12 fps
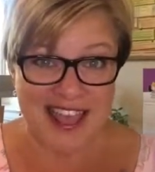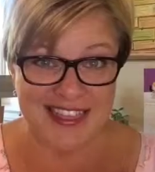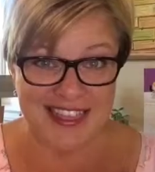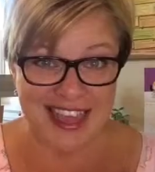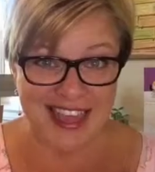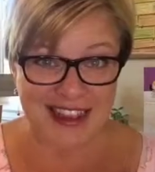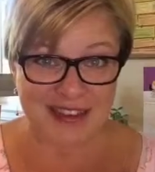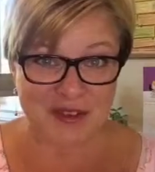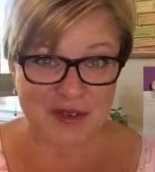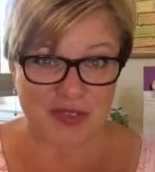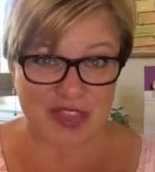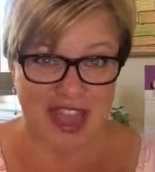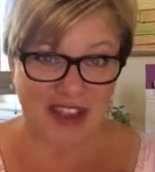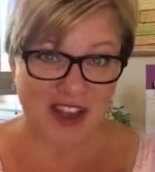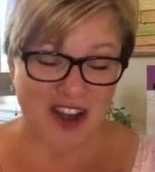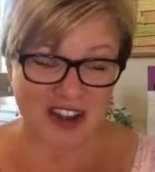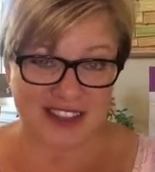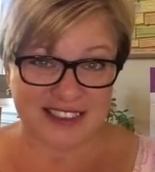than that
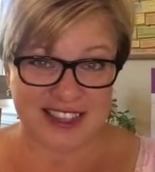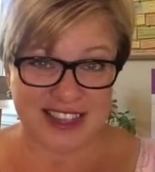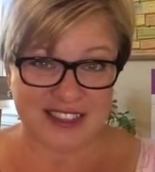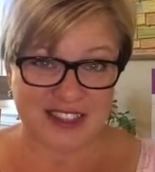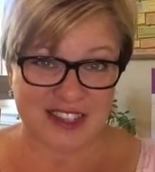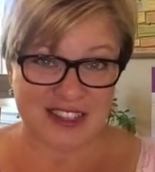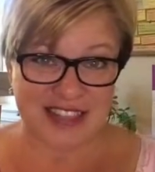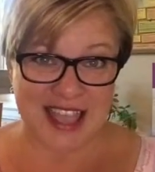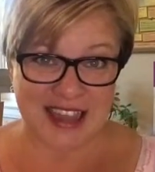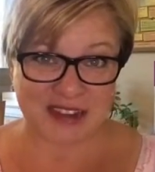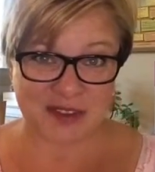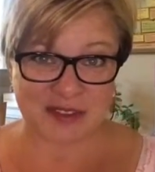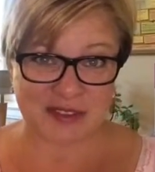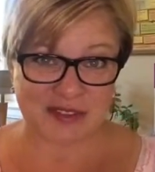card that they just had,